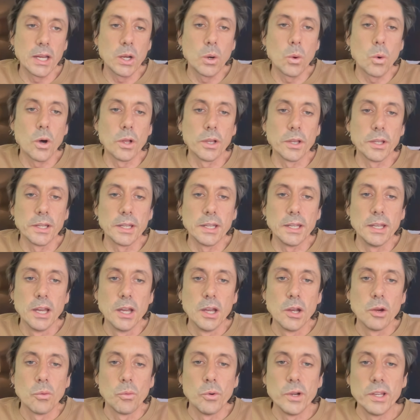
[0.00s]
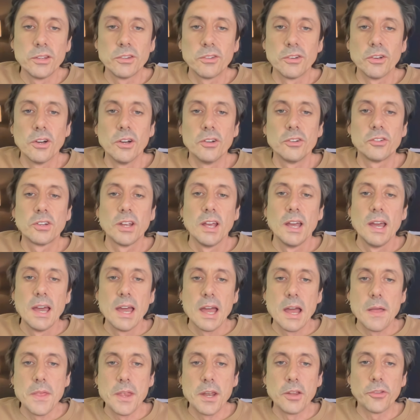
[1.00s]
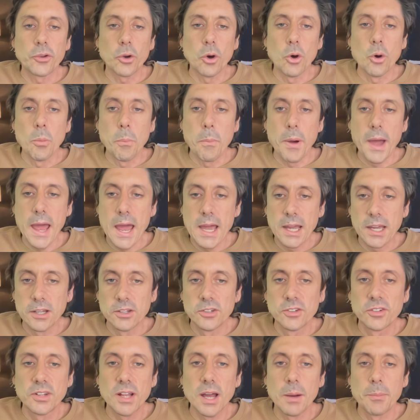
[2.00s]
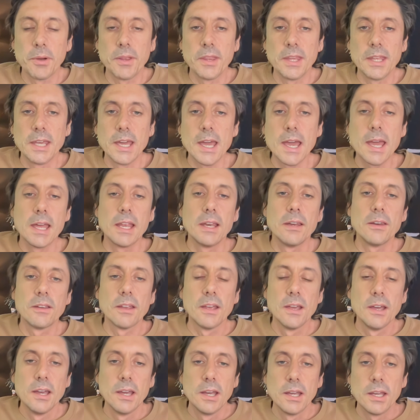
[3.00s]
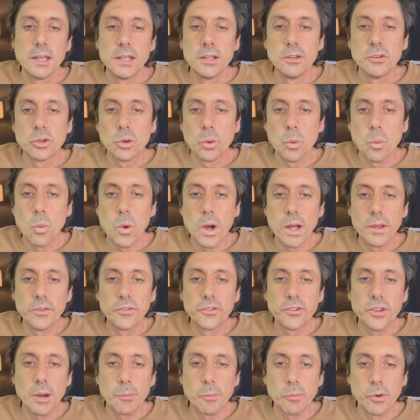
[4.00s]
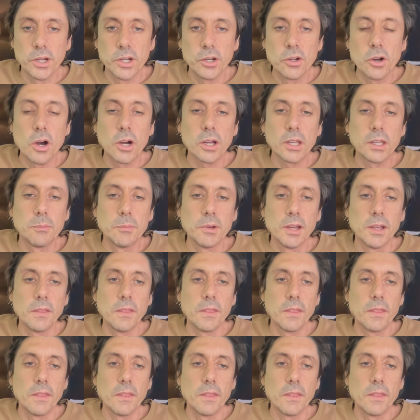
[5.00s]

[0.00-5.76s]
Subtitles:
quality research. And then it's all packaged up at the end into one summary document